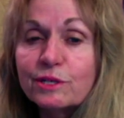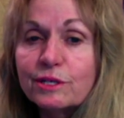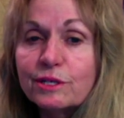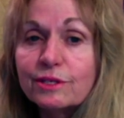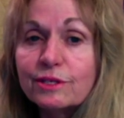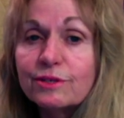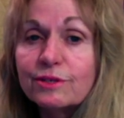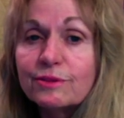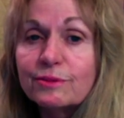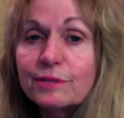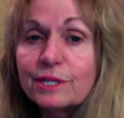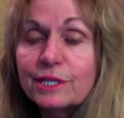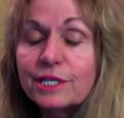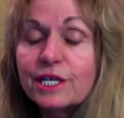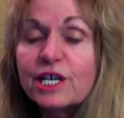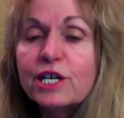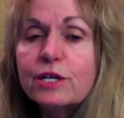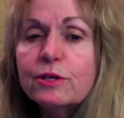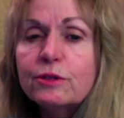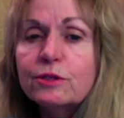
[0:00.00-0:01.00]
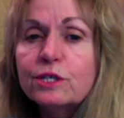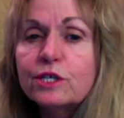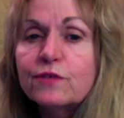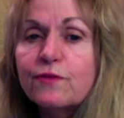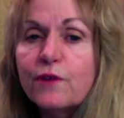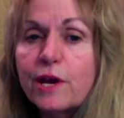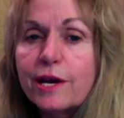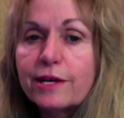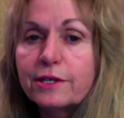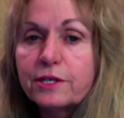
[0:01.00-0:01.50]
There was a huge
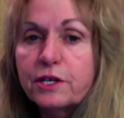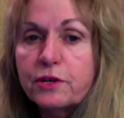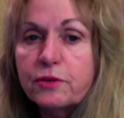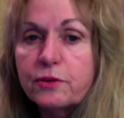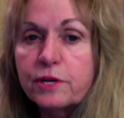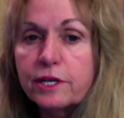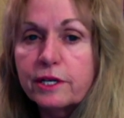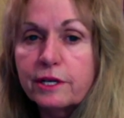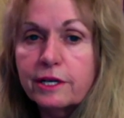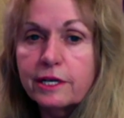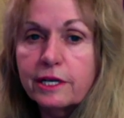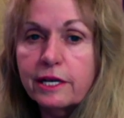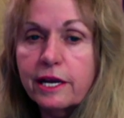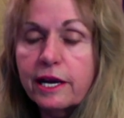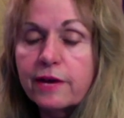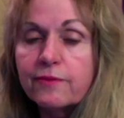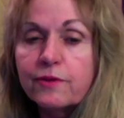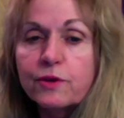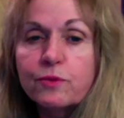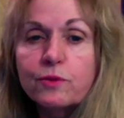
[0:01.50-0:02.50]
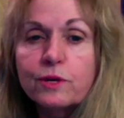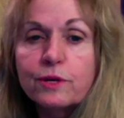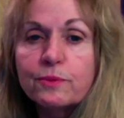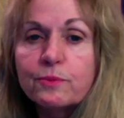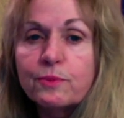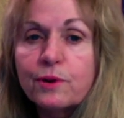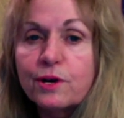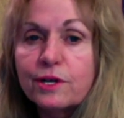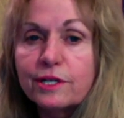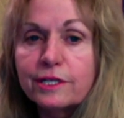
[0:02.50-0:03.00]
fad going on. Everyone
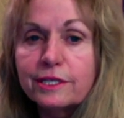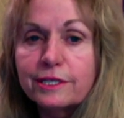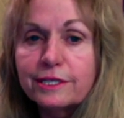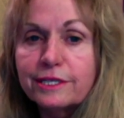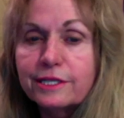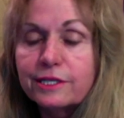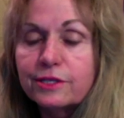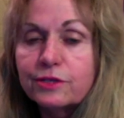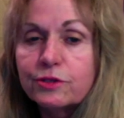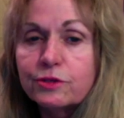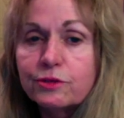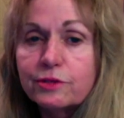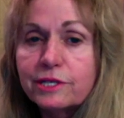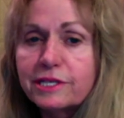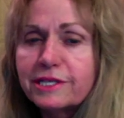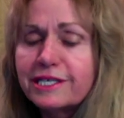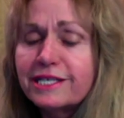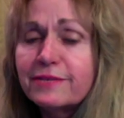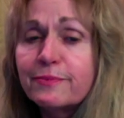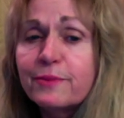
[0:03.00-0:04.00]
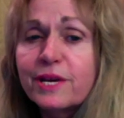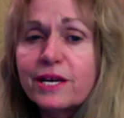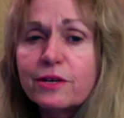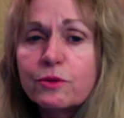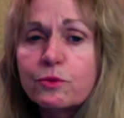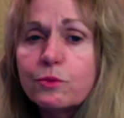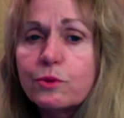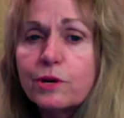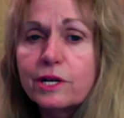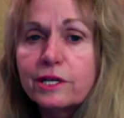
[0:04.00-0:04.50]
bought Indian jewelry. It didn't matter
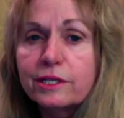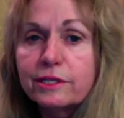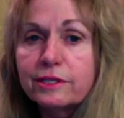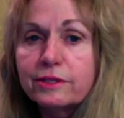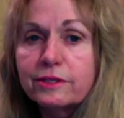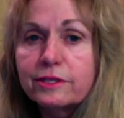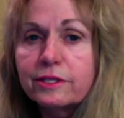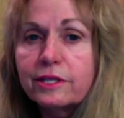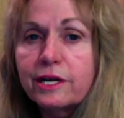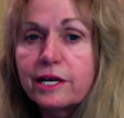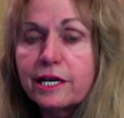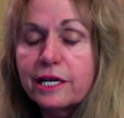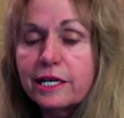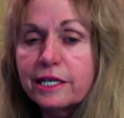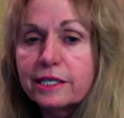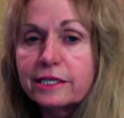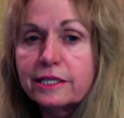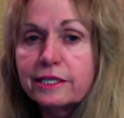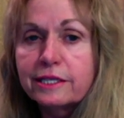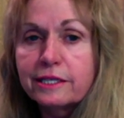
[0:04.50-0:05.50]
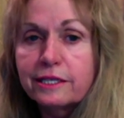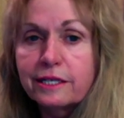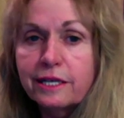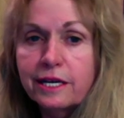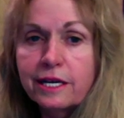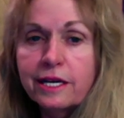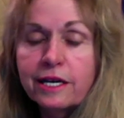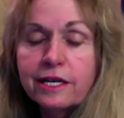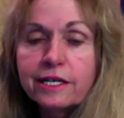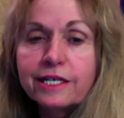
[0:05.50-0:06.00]
what it looked like, the
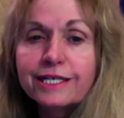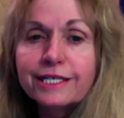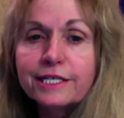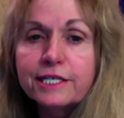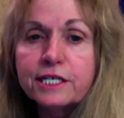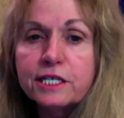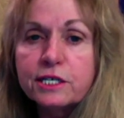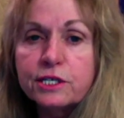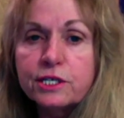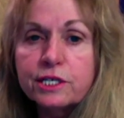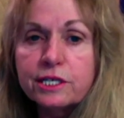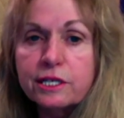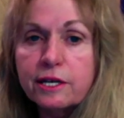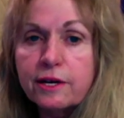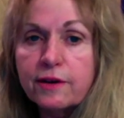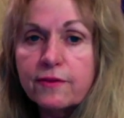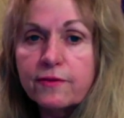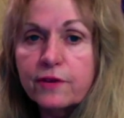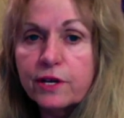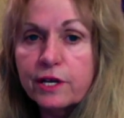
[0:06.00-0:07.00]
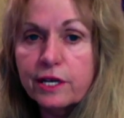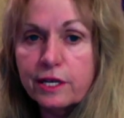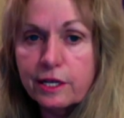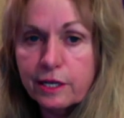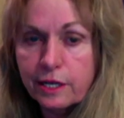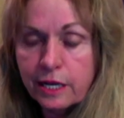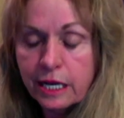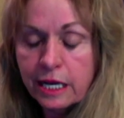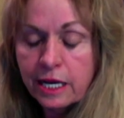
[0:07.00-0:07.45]
condition of it.